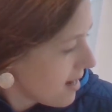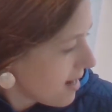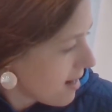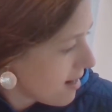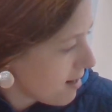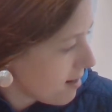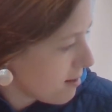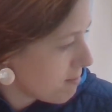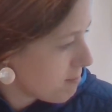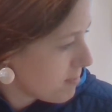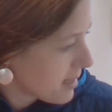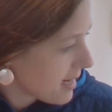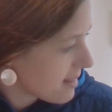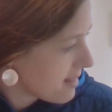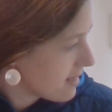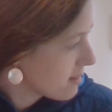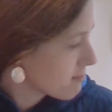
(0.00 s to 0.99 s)
But
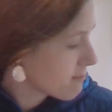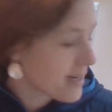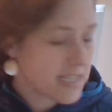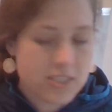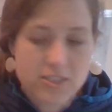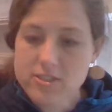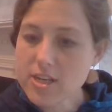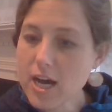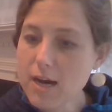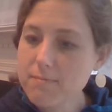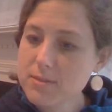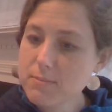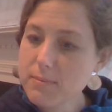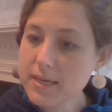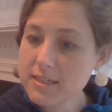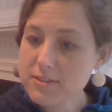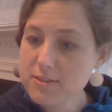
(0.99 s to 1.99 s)
I think the rain stopped a
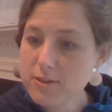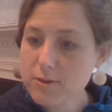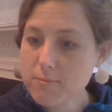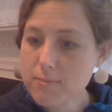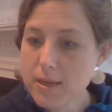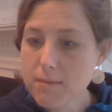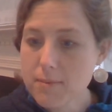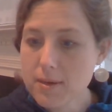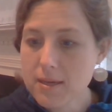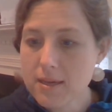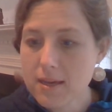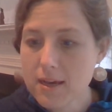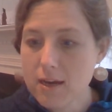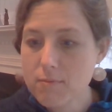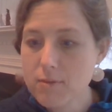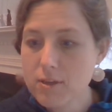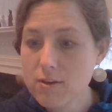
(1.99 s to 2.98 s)
bit, so maybe
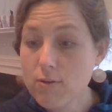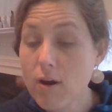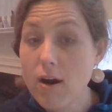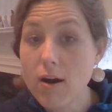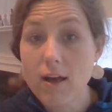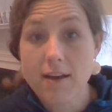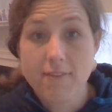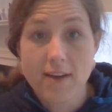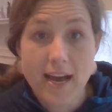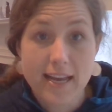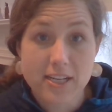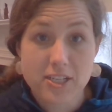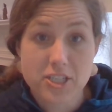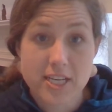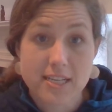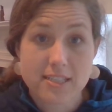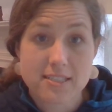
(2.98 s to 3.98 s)
you all have had a
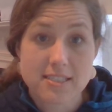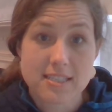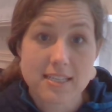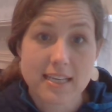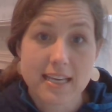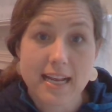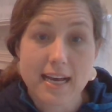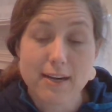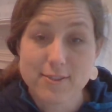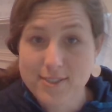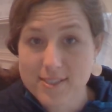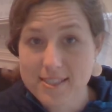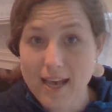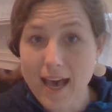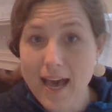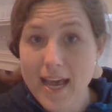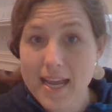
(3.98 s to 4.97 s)
chance to get
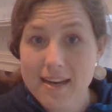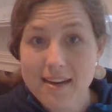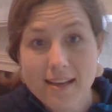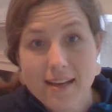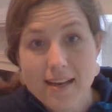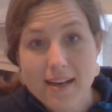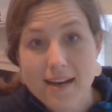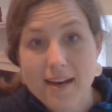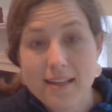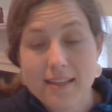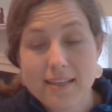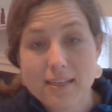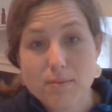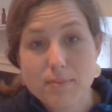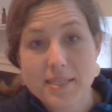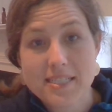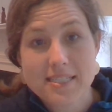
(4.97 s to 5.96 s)
outside a
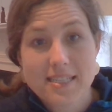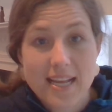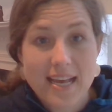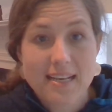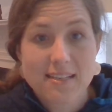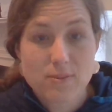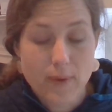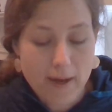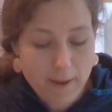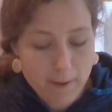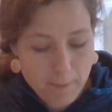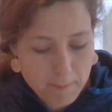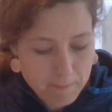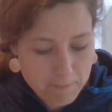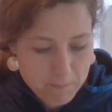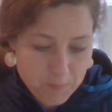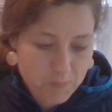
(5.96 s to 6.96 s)
little bit today as well.
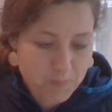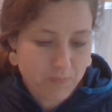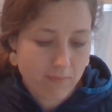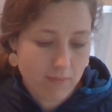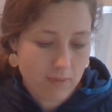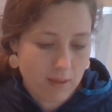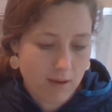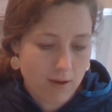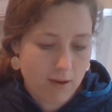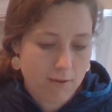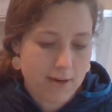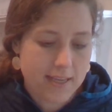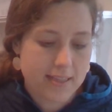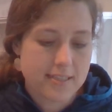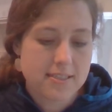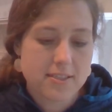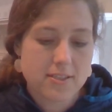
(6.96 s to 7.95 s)
All
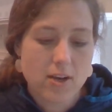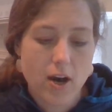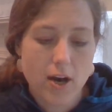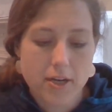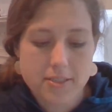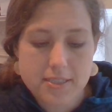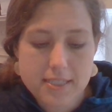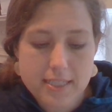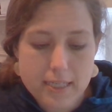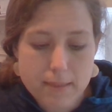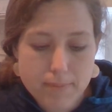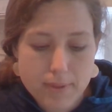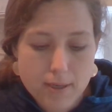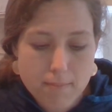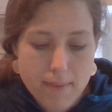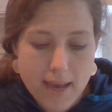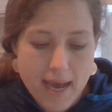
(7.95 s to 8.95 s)
right, this is called
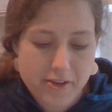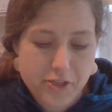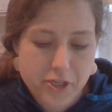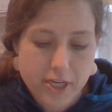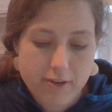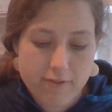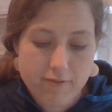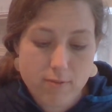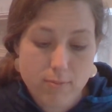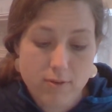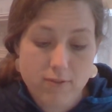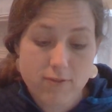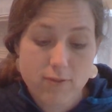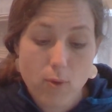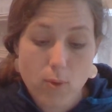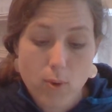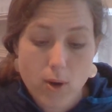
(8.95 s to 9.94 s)
Deeper Magic from
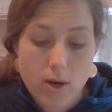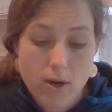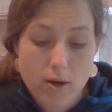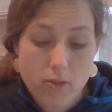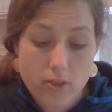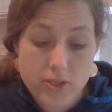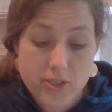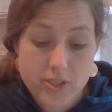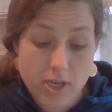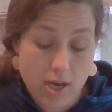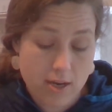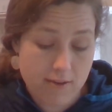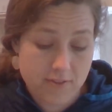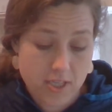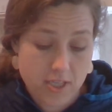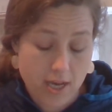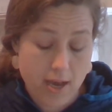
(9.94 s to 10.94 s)
Before the Dawn
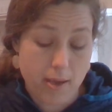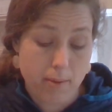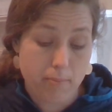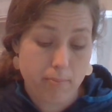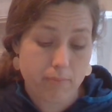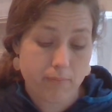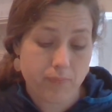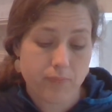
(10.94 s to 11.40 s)
of Time.